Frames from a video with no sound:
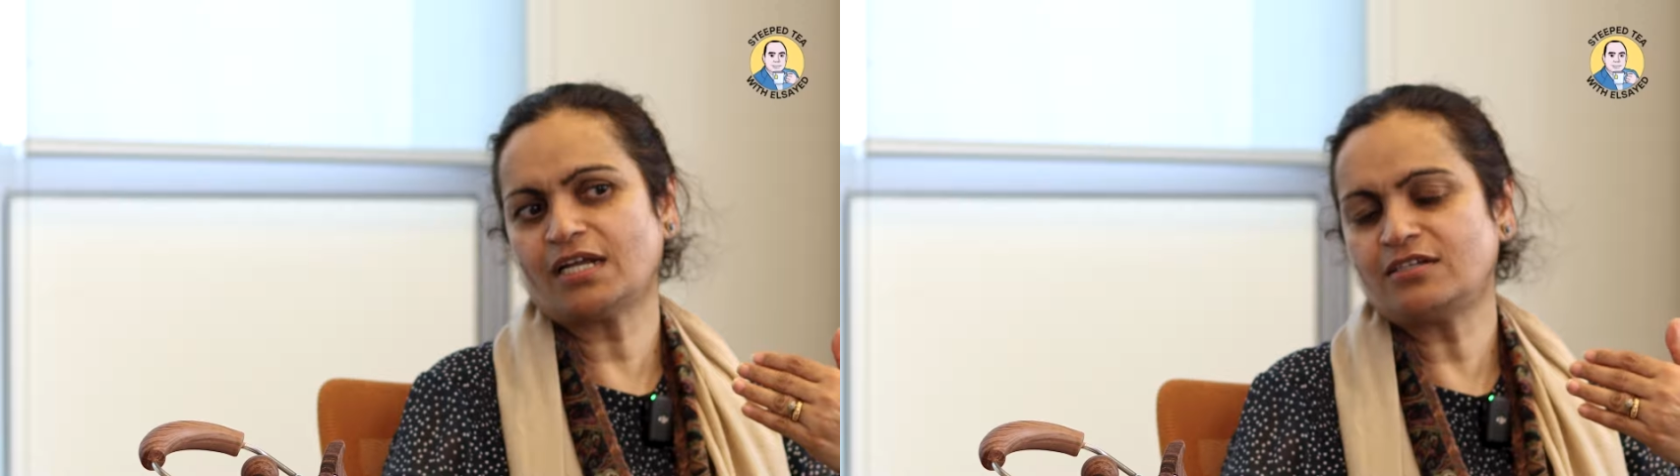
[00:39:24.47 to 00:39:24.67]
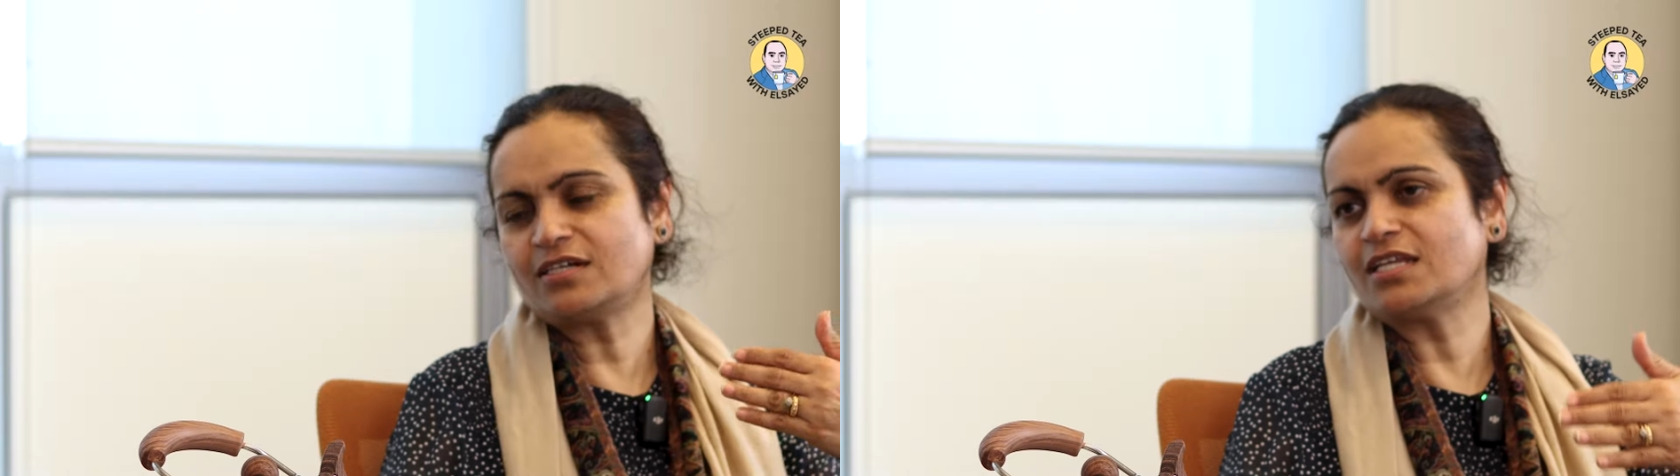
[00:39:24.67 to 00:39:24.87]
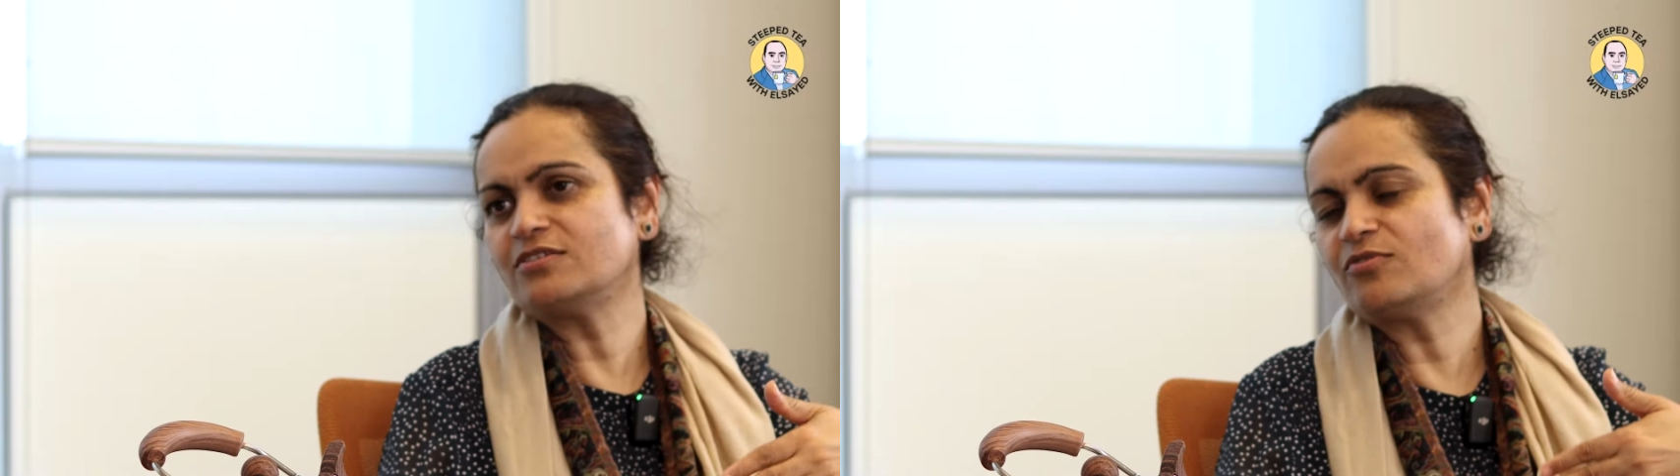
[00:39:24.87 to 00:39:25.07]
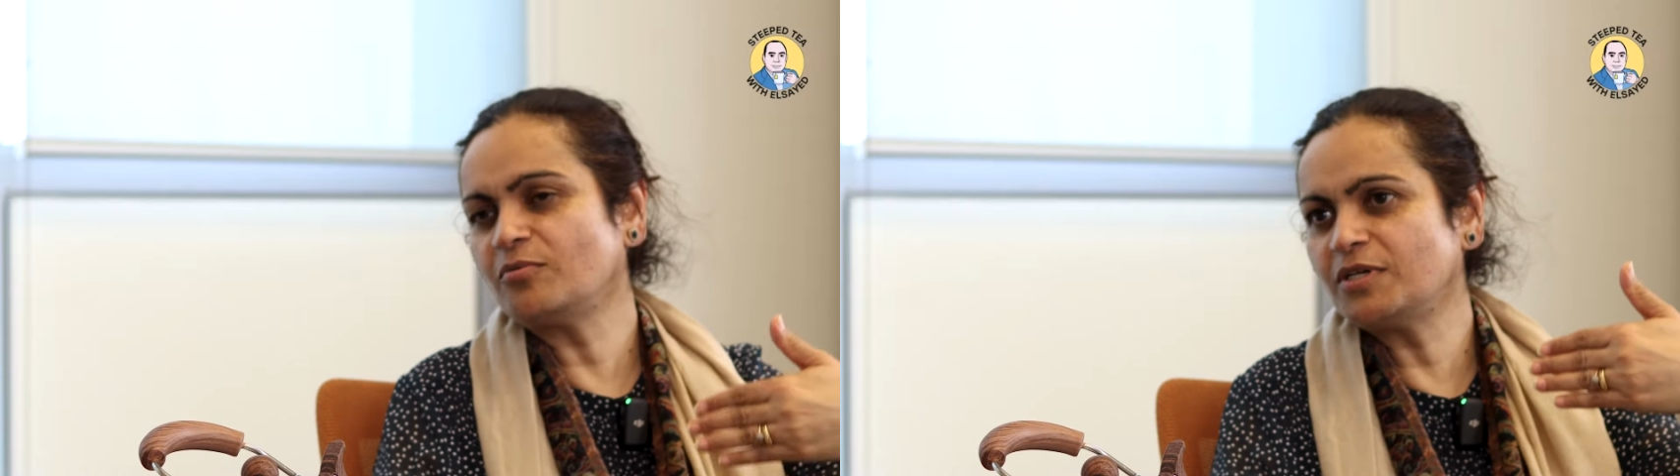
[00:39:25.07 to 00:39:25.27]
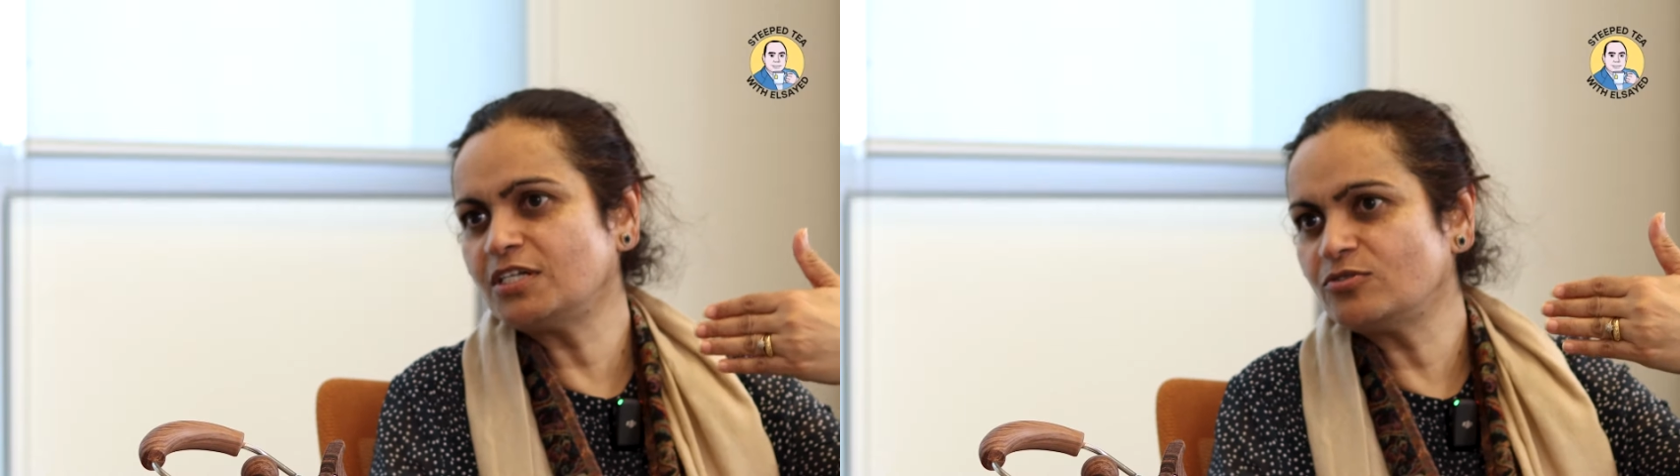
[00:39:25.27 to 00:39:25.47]
and
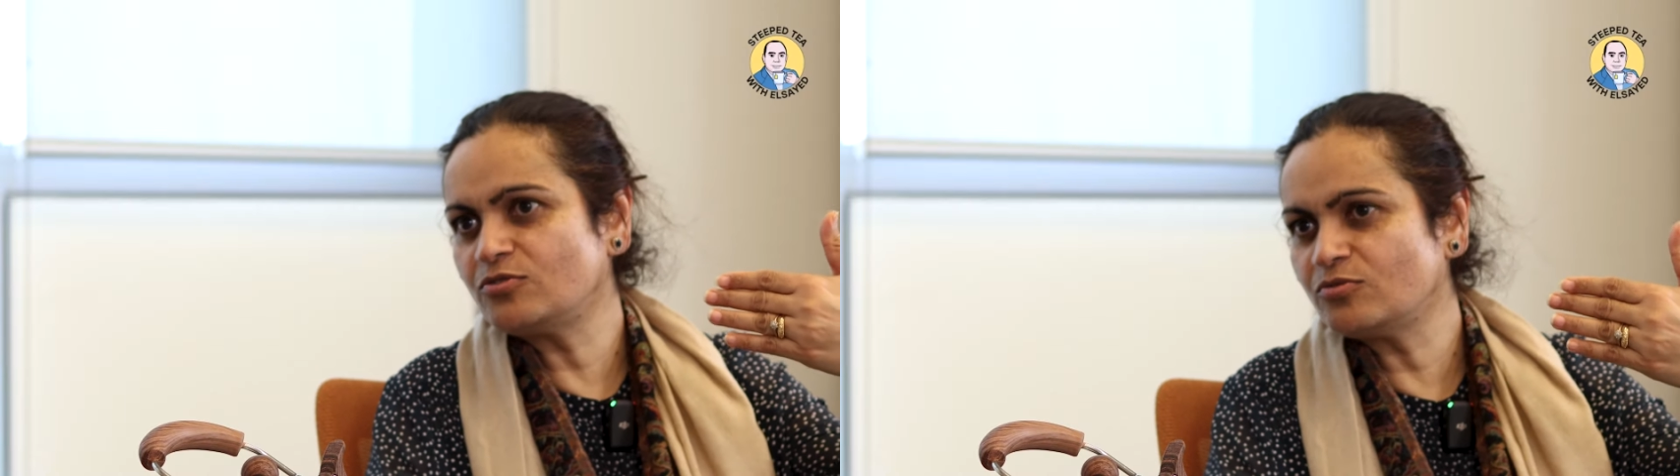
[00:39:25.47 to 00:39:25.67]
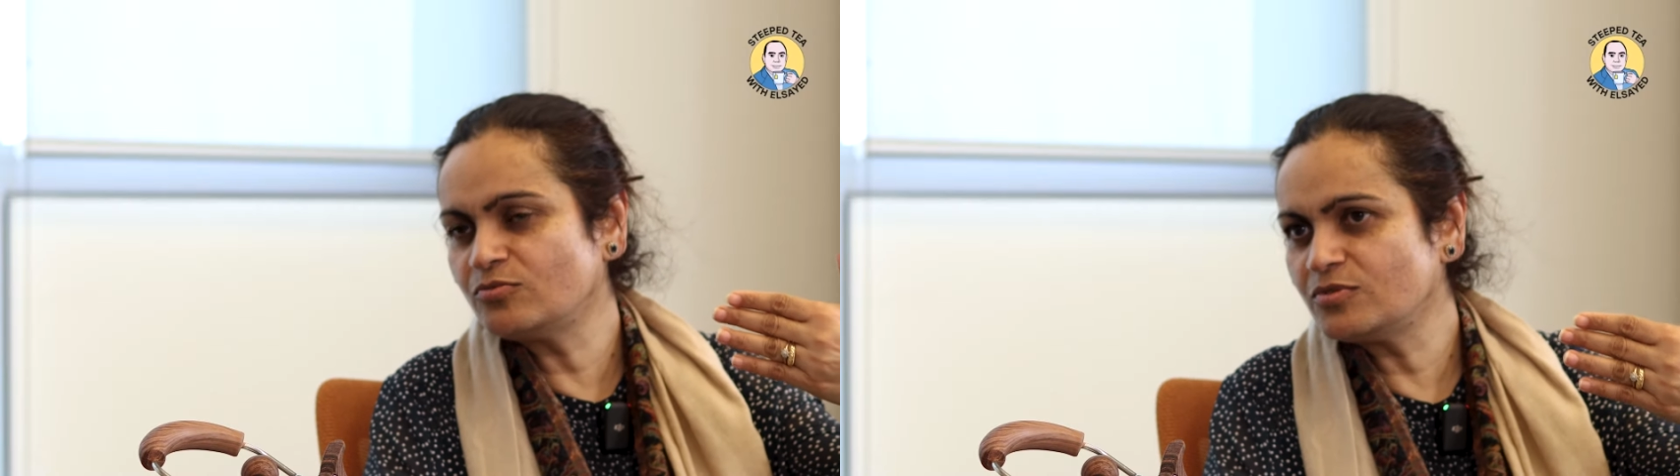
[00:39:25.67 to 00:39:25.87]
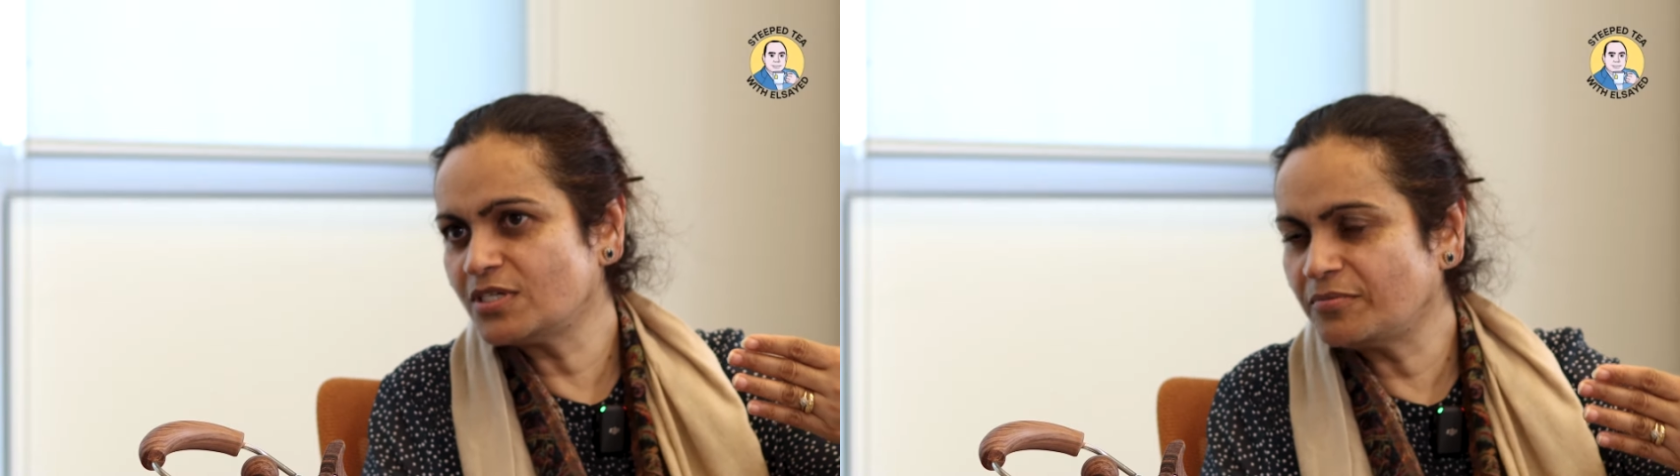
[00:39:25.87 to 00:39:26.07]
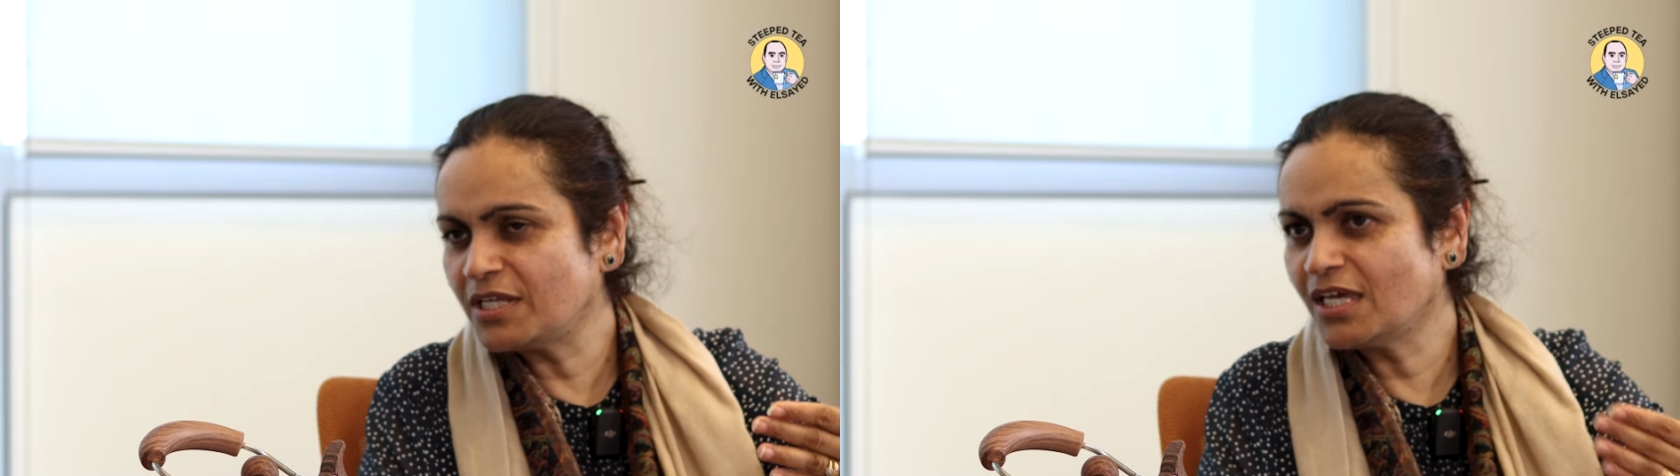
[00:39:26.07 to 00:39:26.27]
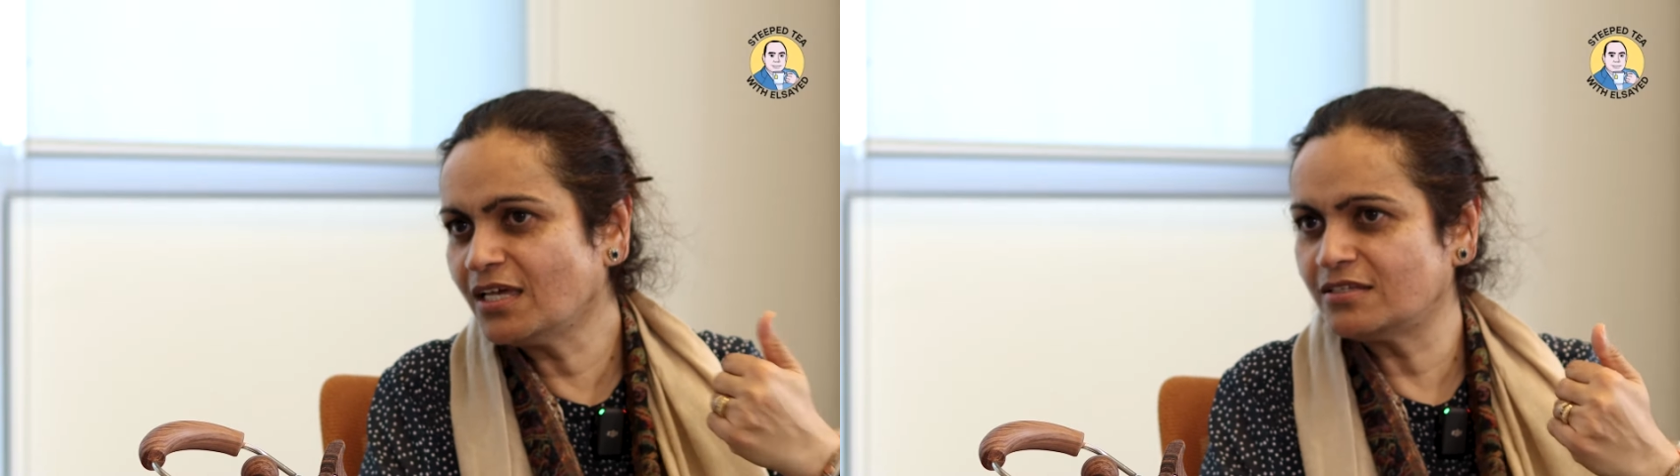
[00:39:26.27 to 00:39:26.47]
transform it into
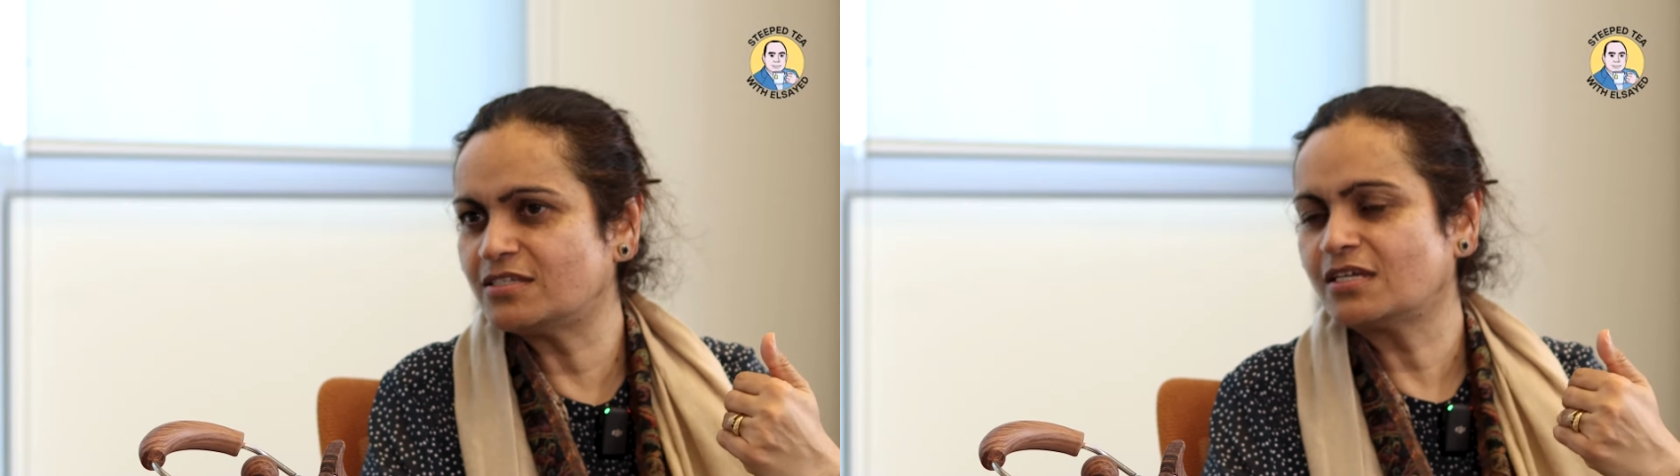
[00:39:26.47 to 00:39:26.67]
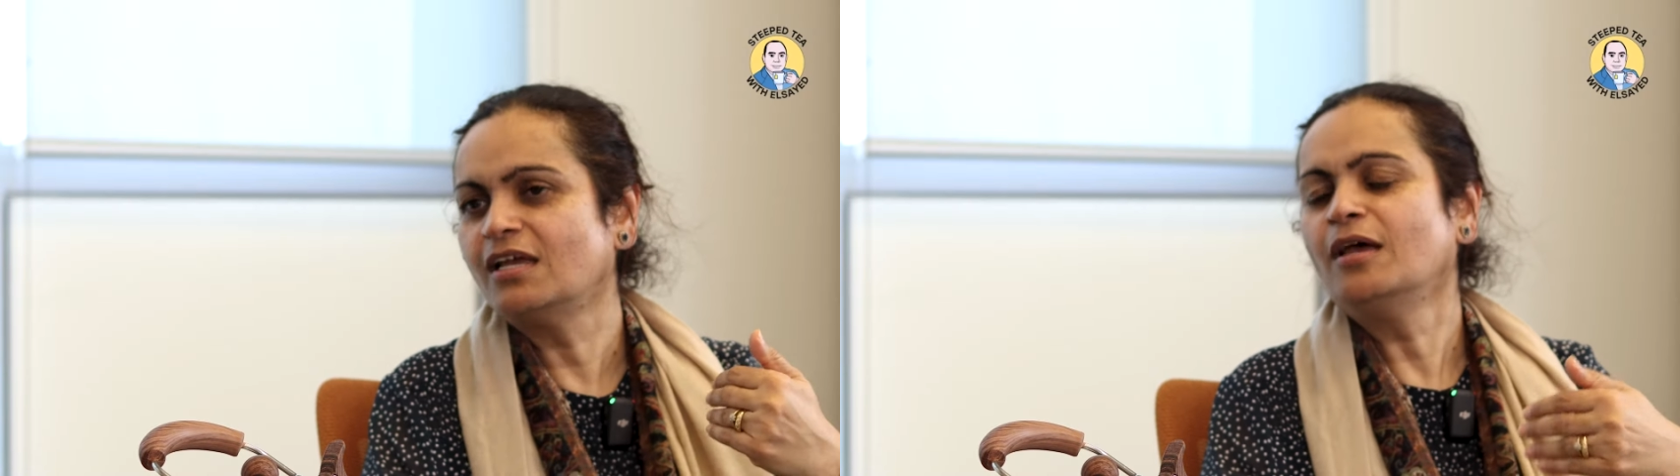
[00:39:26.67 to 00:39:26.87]
something else.